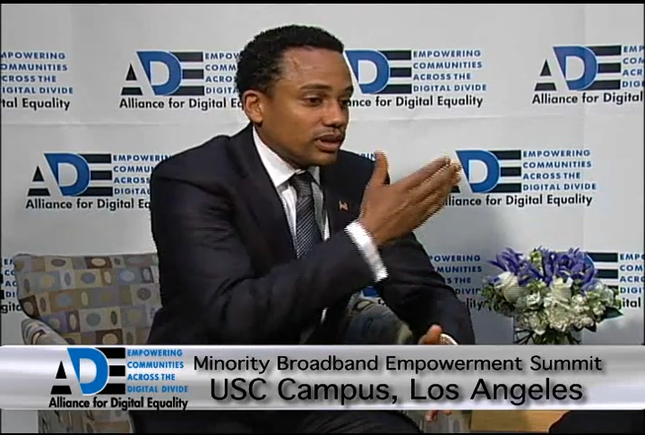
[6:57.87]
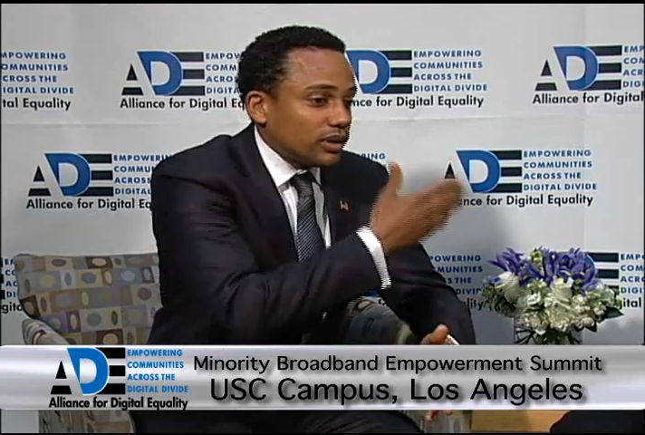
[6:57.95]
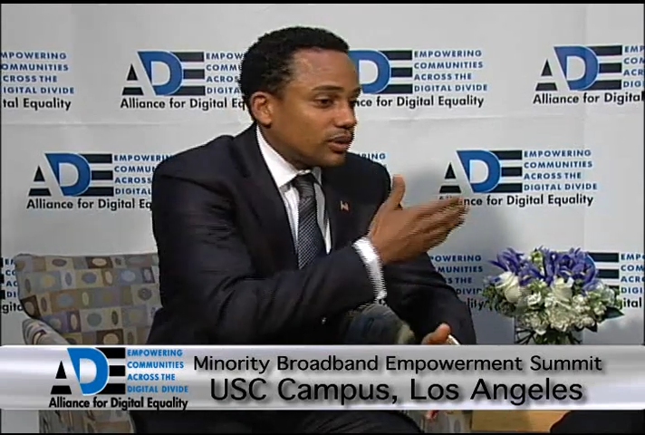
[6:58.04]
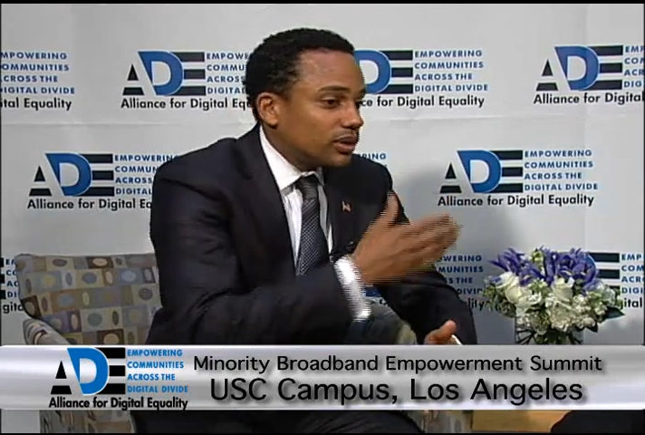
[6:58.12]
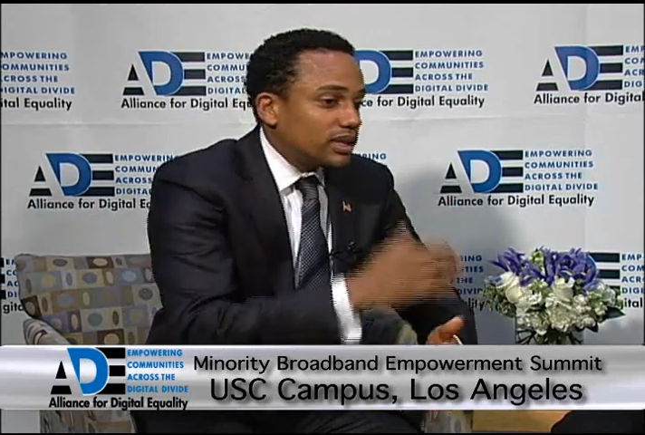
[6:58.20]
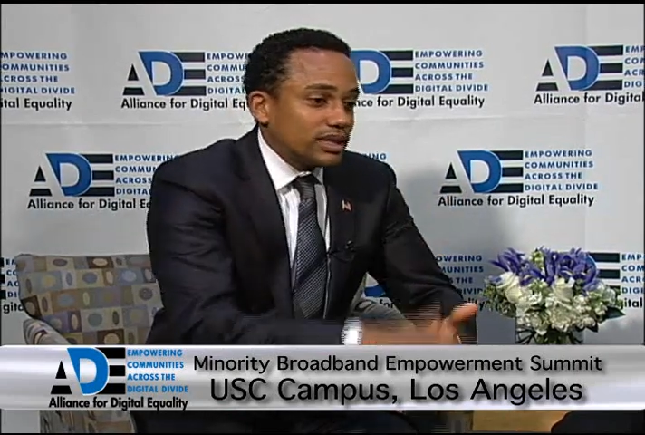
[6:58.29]

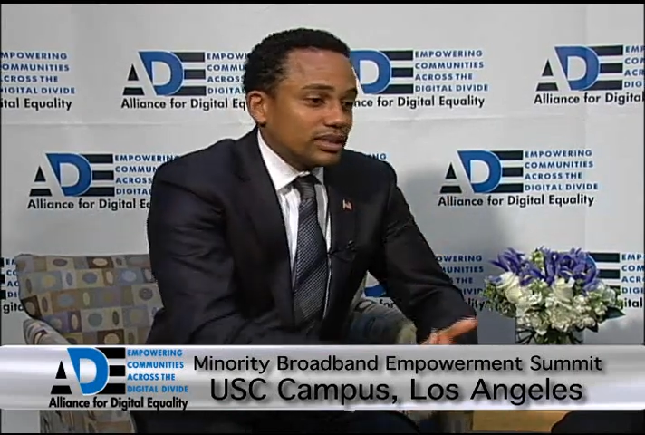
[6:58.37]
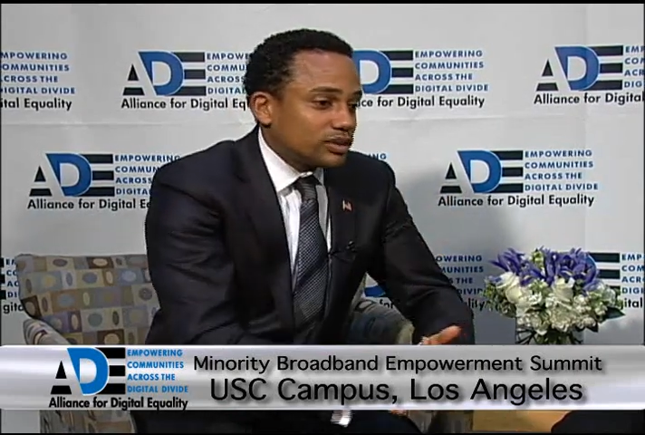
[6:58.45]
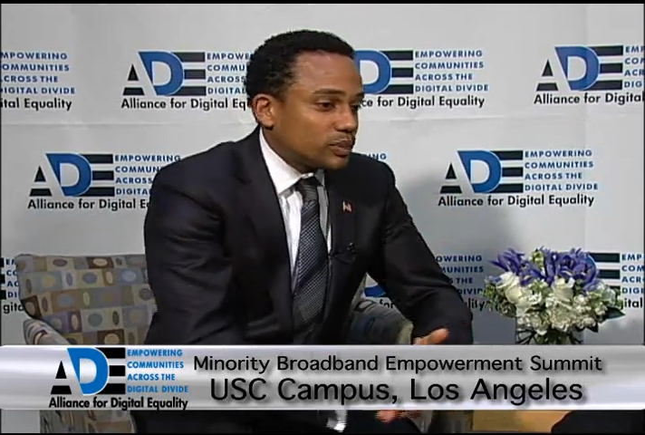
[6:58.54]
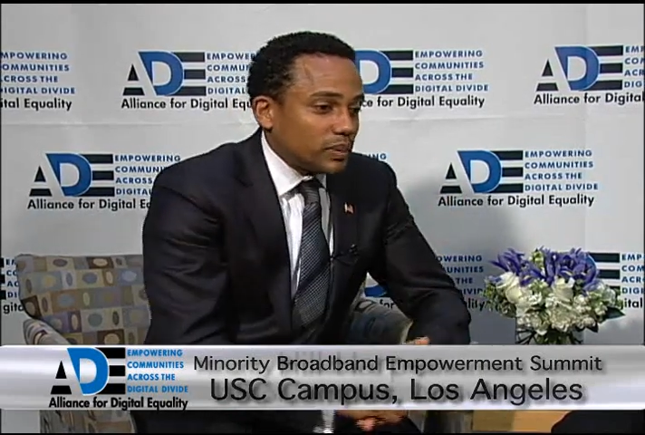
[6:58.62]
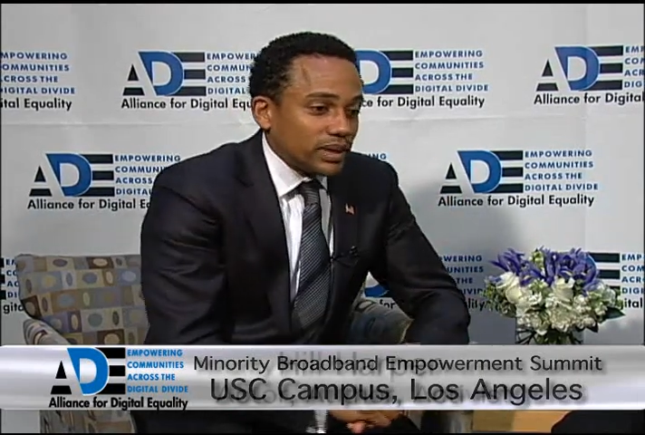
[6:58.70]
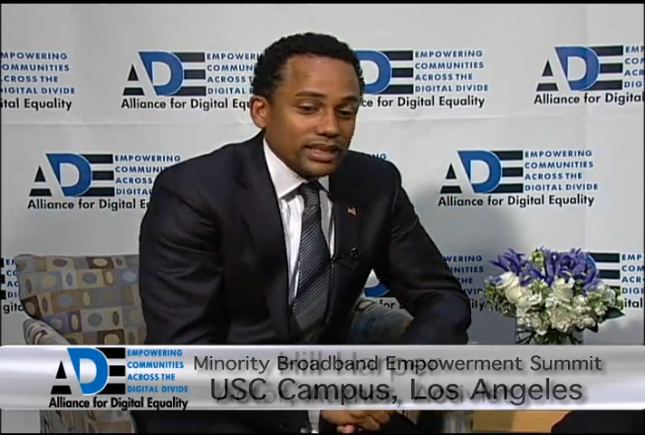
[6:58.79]
go. There's
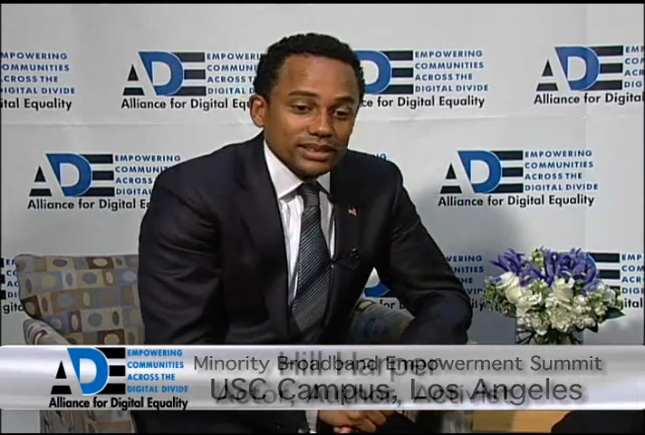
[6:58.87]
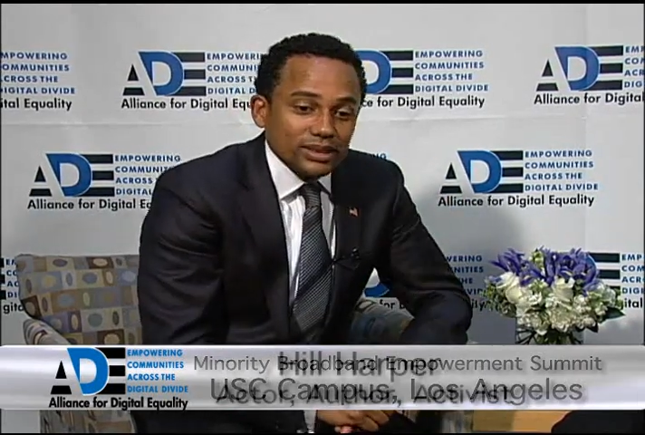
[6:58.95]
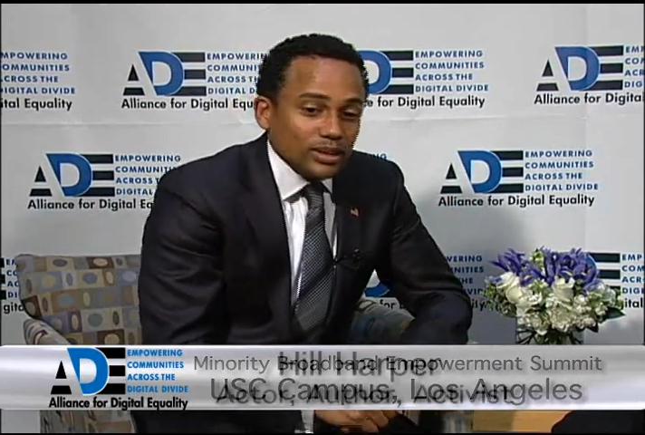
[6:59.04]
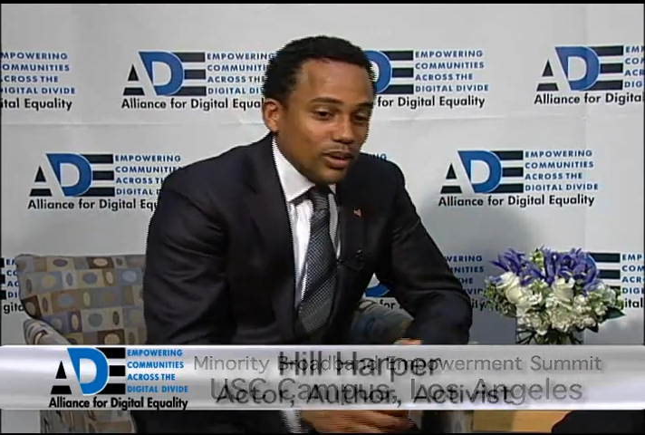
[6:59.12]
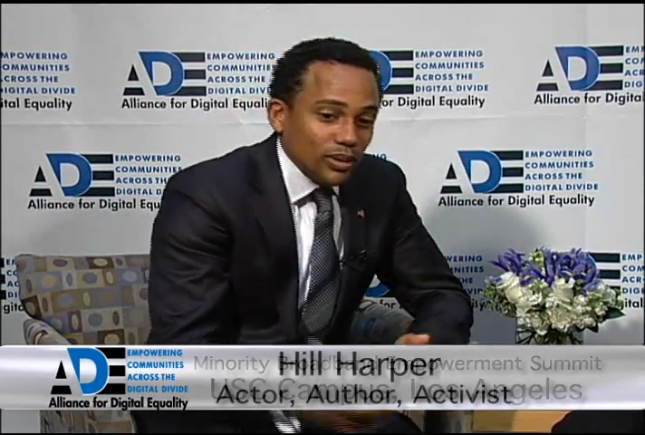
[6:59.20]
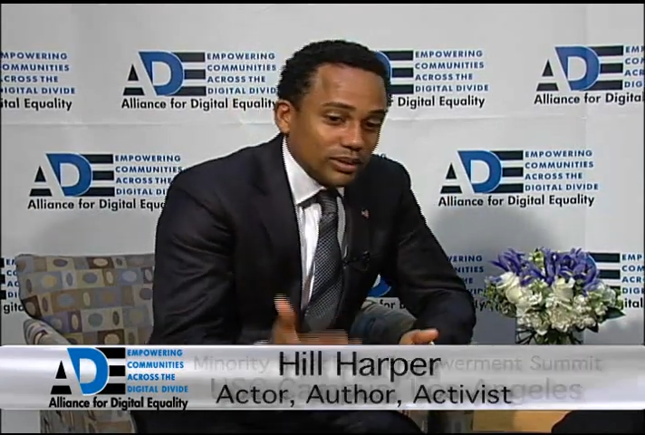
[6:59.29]
a place
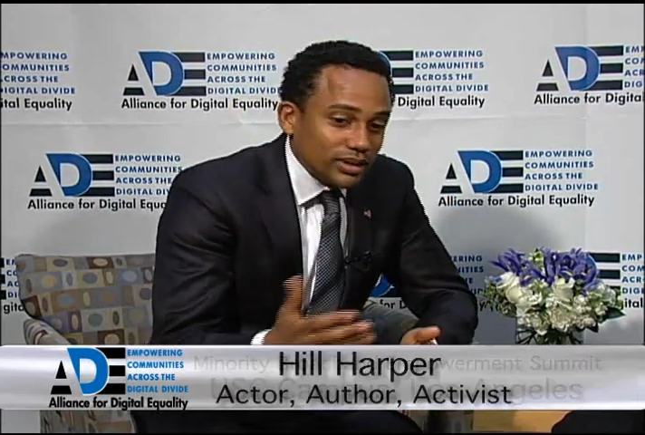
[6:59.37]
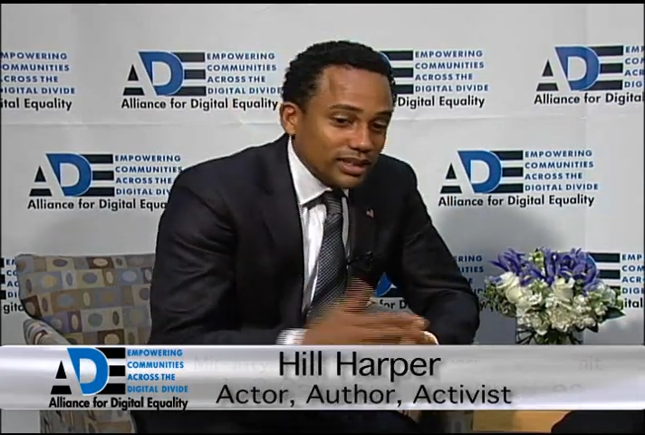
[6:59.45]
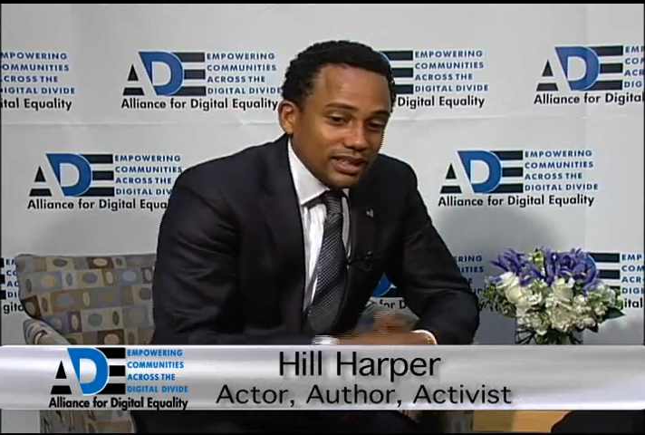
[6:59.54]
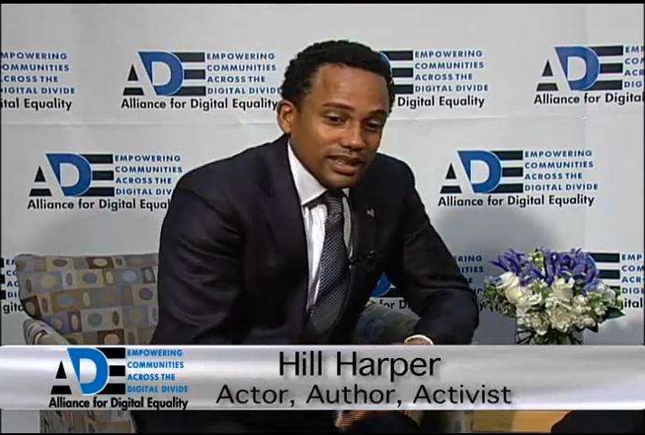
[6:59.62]
called.